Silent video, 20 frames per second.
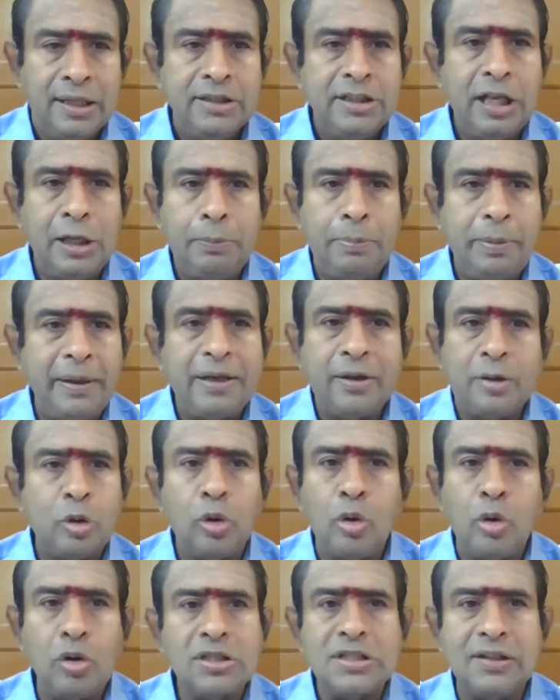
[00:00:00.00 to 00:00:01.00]
they'll pay
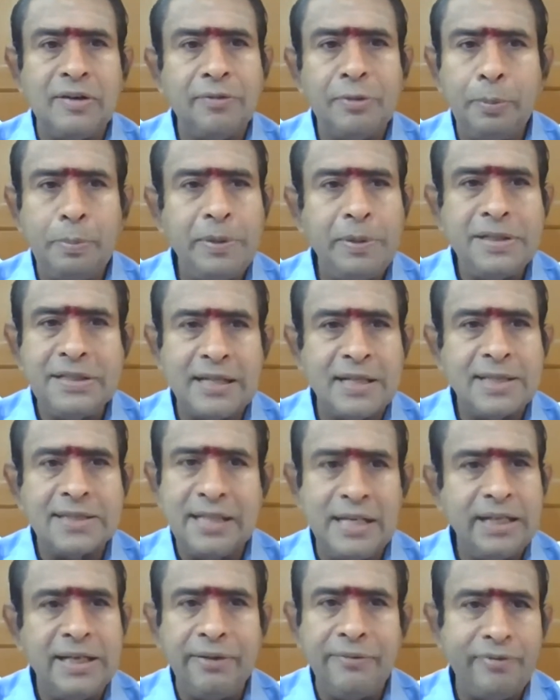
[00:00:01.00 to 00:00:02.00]
crores of rupees as
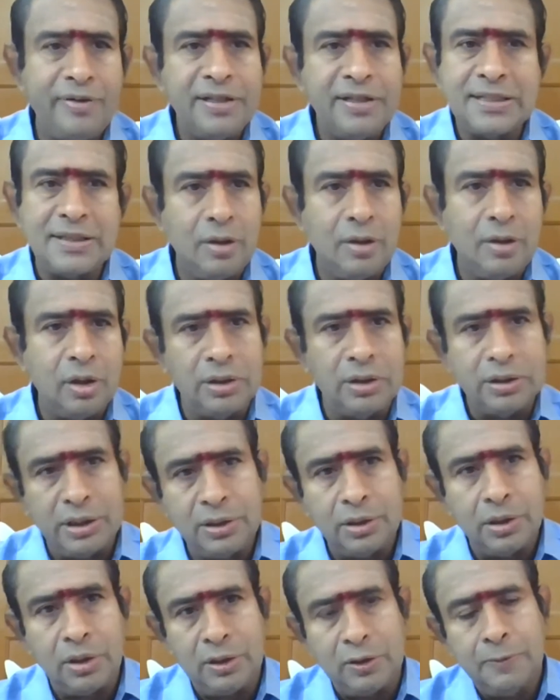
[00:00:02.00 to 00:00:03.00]
sitting fees. Not
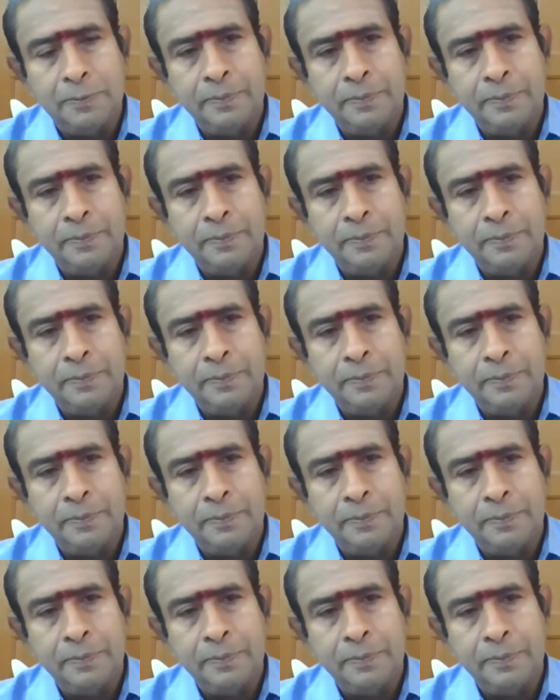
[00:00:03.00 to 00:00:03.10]
at all.